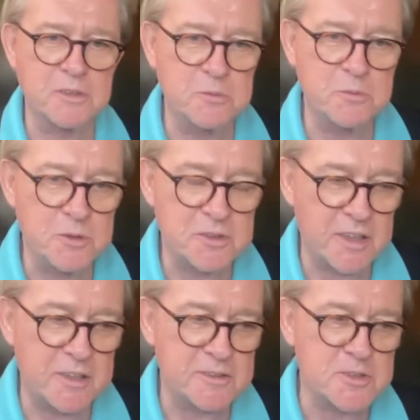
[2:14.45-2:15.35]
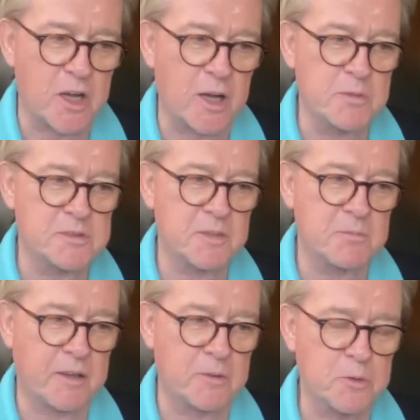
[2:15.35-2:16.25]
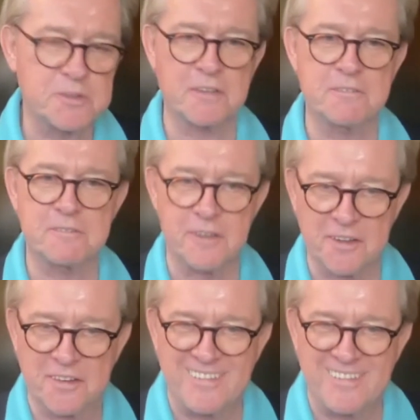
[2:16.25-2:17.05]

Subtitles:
who said his job is to make losing fun.